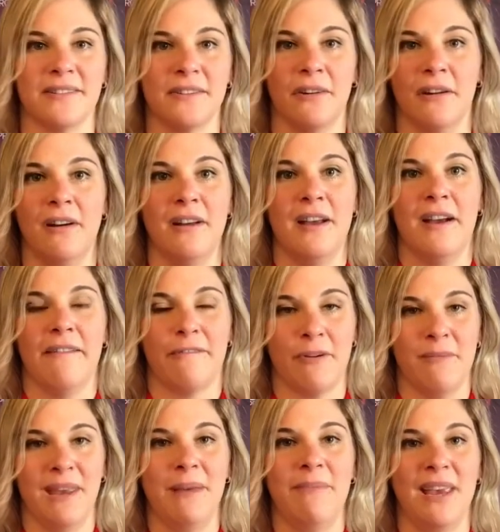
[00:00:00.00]
So for
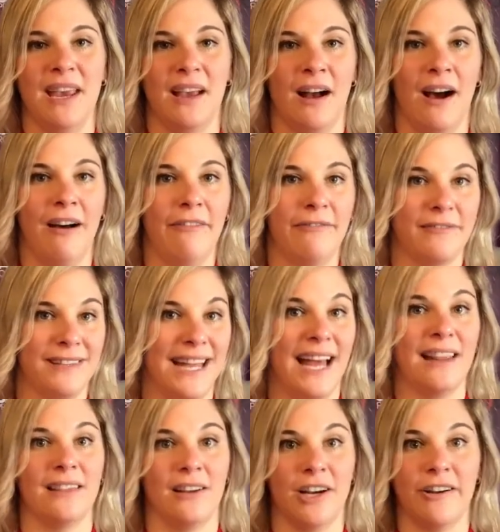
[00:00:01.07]
me, being off
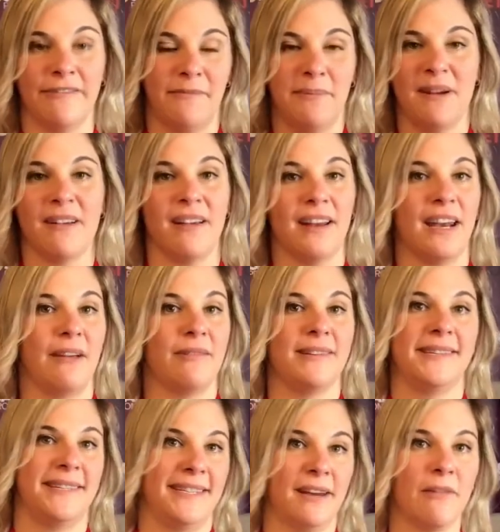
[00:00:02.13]
that long of a period, it
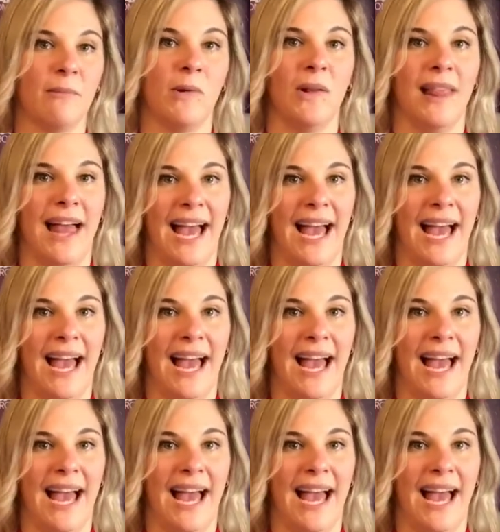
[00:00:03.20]
was terrible.